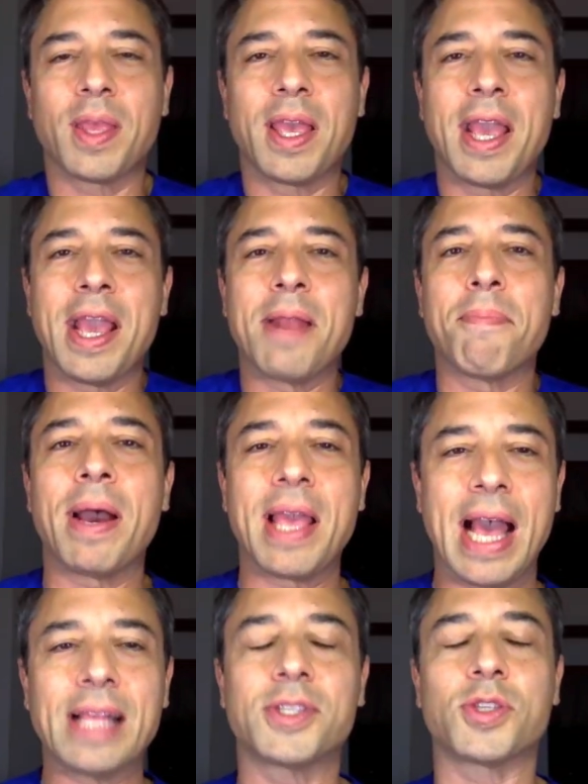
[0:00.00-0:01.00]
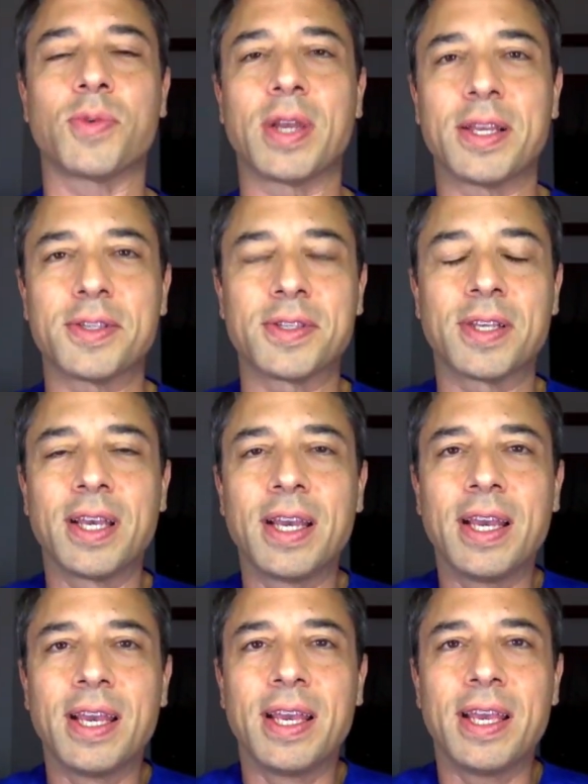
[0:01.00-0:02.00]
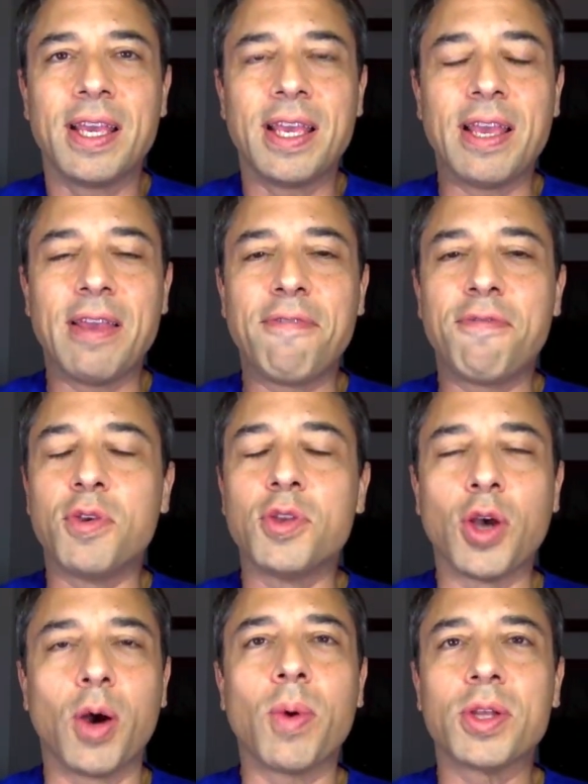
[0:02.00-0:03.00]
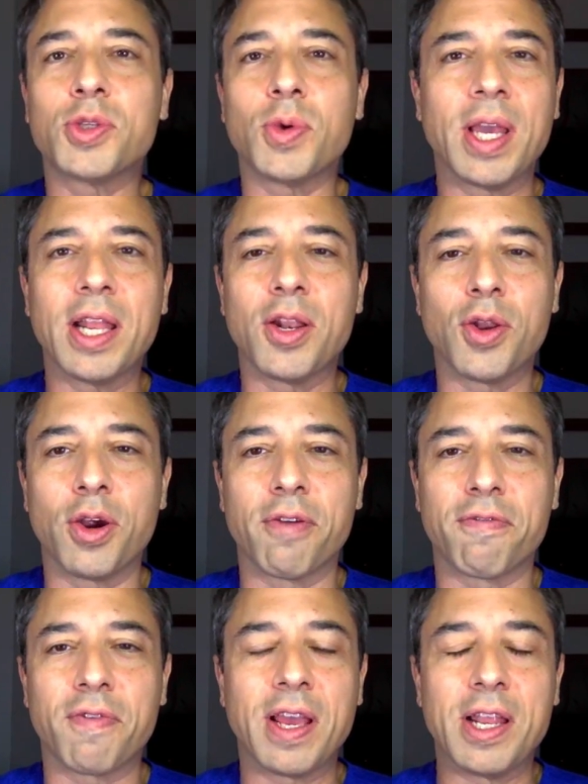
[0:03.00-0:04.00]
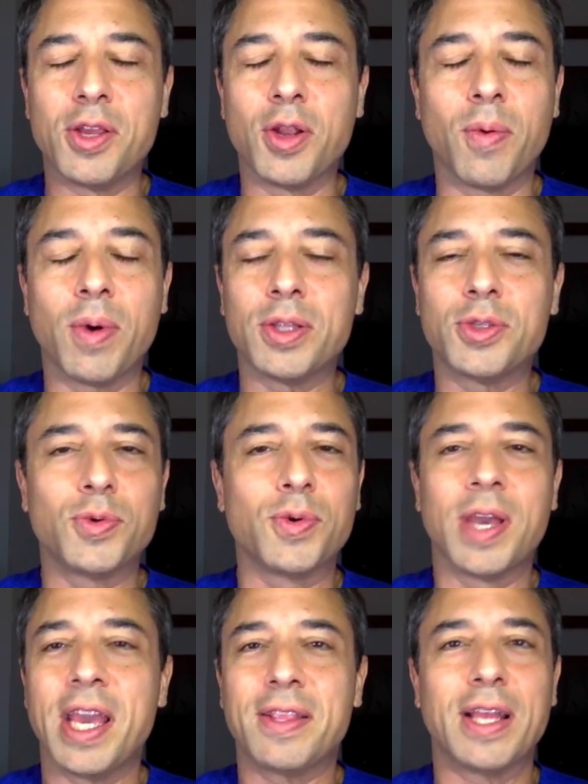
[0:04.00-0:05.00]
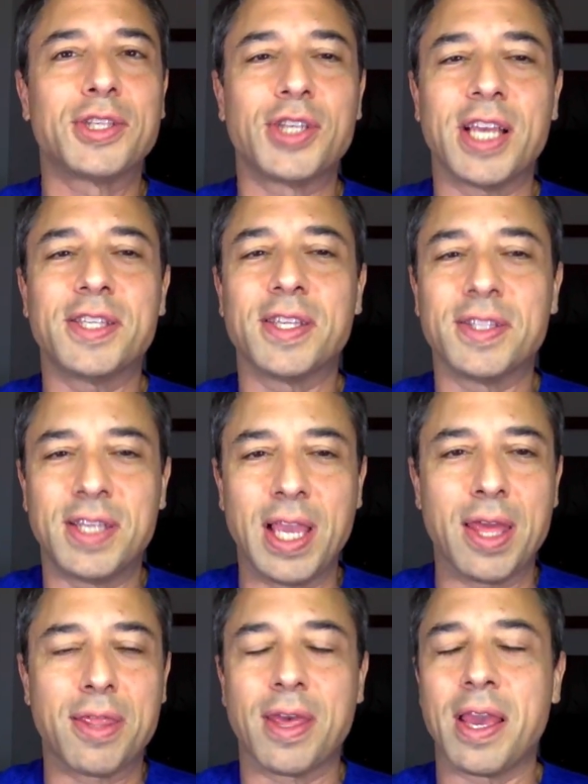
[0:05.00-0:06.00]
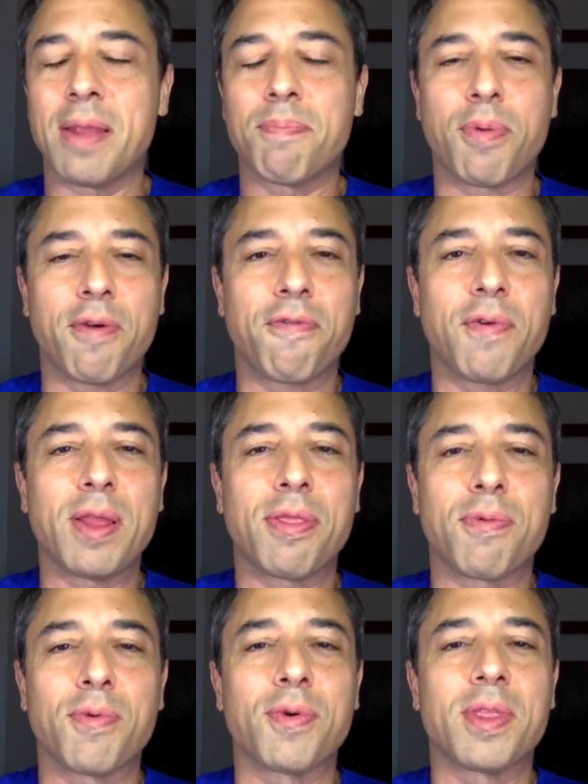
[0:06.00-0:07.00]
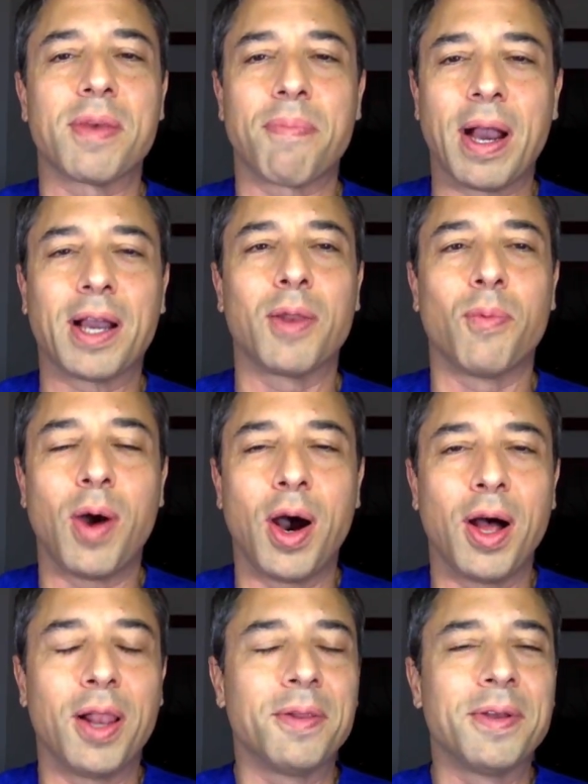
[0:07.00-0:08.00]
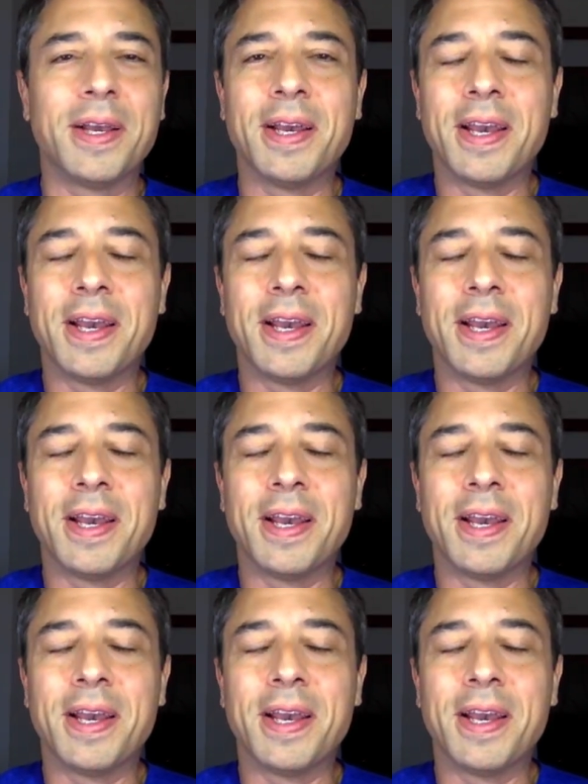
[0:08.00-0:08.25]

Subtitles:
And my answer is, if you don't want to hit a nerve and you don't want to hit adjacent teeth and perforate through the buccal wall